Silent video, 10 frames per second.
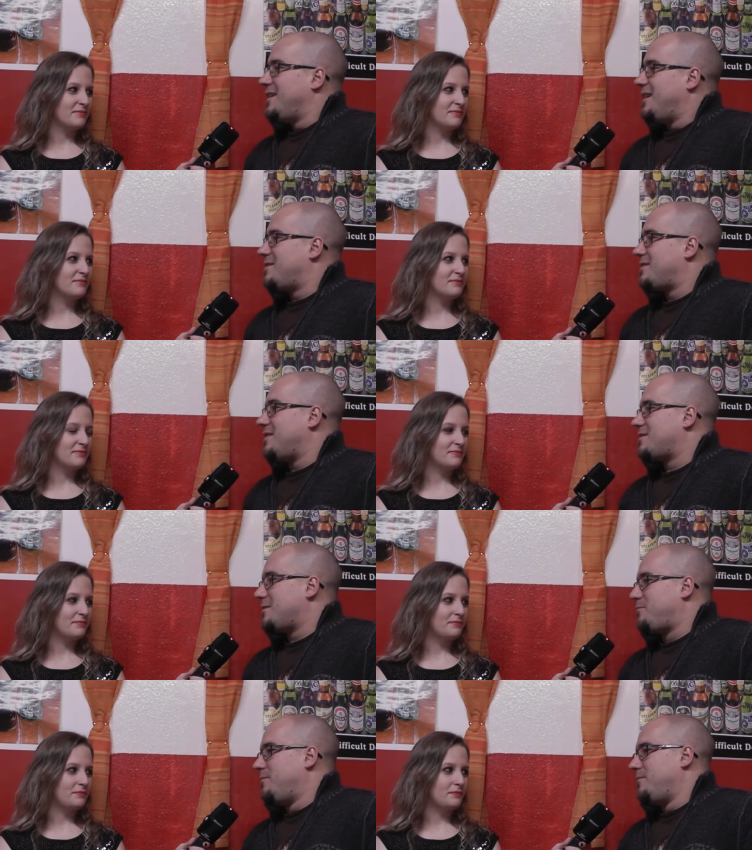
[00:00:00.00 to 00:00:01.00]
Speaker 1: it's it's a
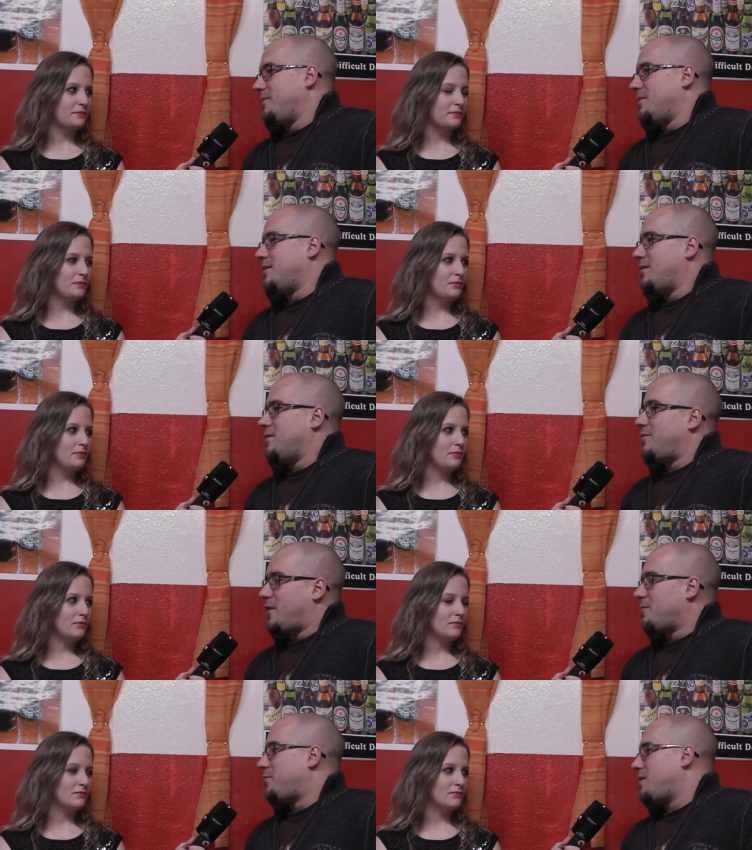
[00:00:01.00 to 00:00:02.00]

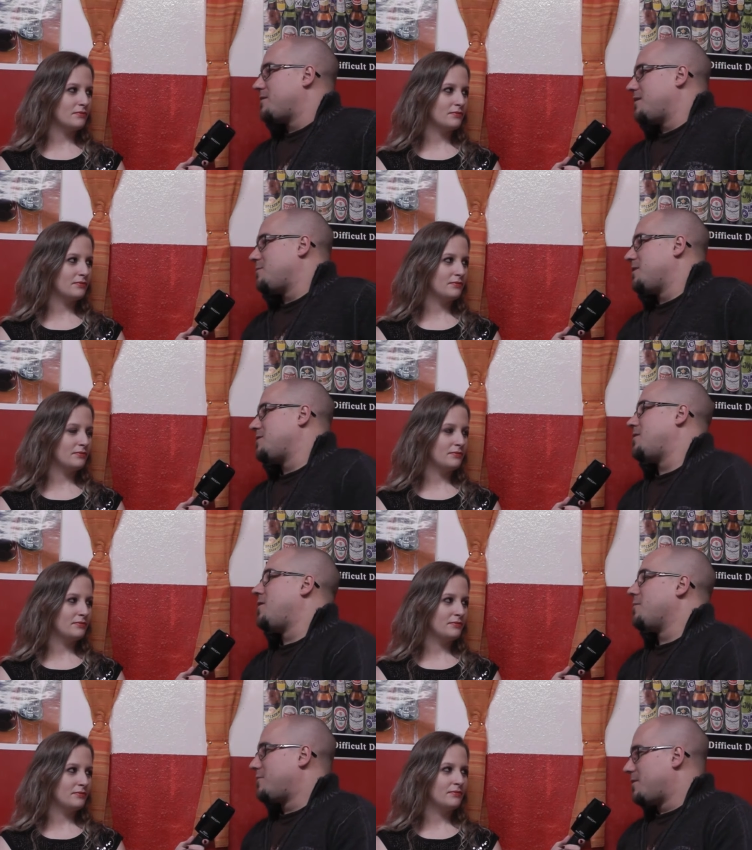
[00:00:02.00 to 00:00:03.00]
fun process but it's a
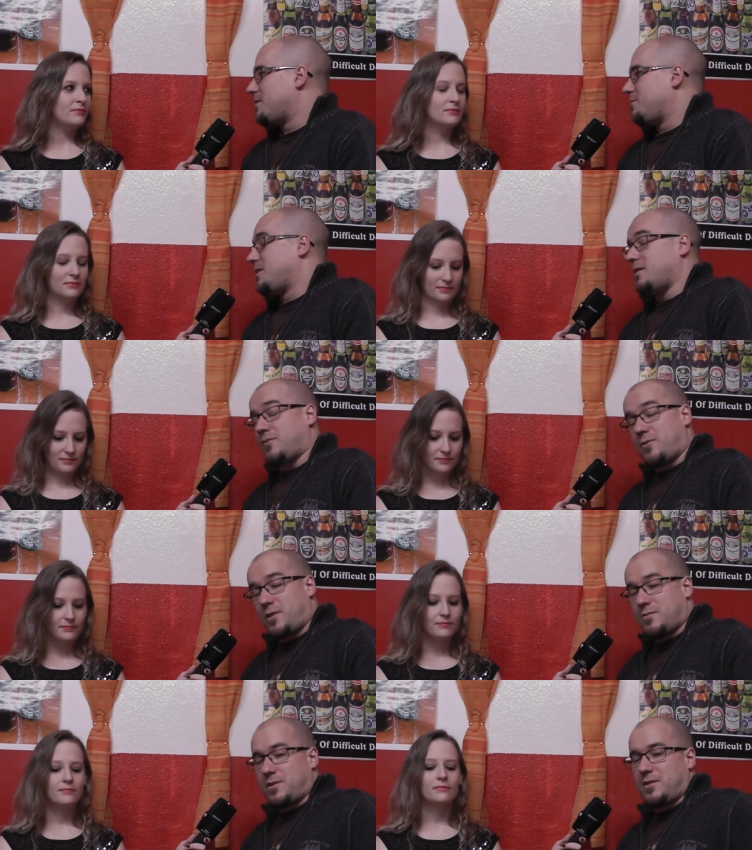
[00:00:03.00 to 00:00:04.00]
hard process but of course
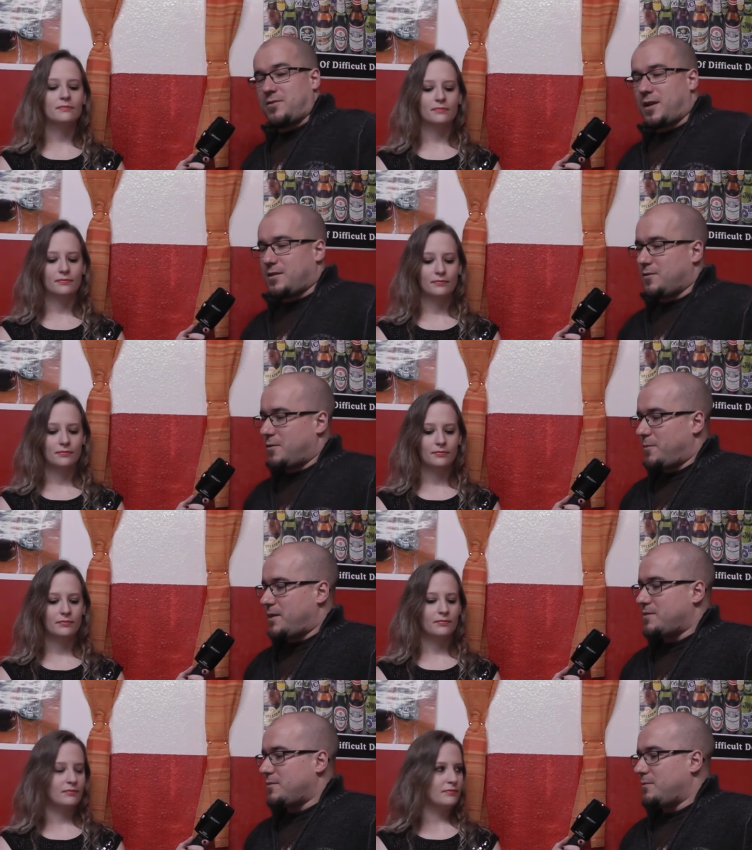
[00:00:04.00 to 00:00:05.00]
we're going to try to do our
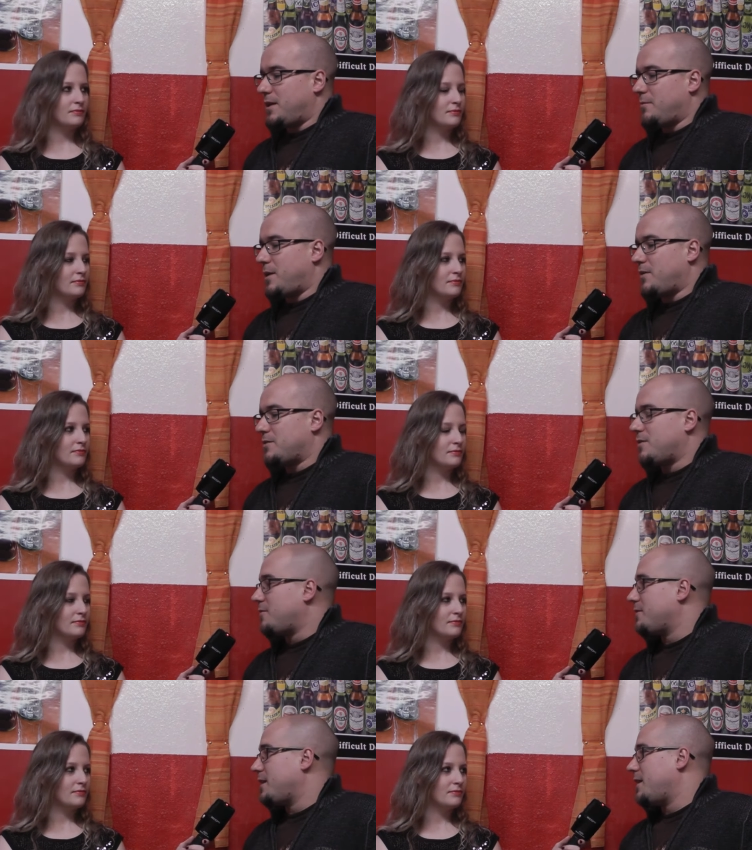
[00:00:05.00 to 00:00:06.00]
best to make better stuff
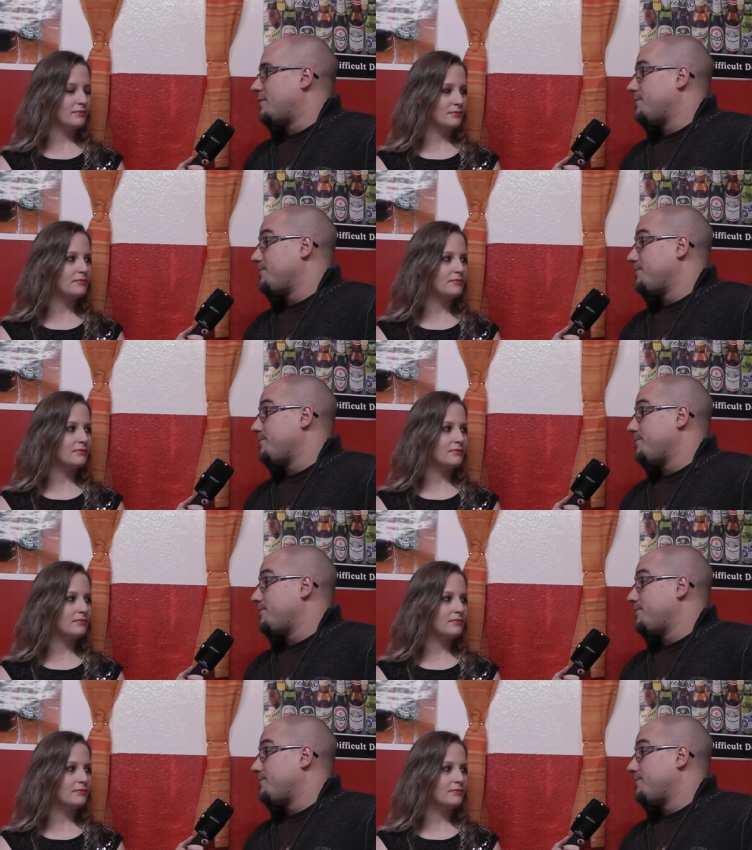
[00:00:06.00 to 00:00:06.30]
again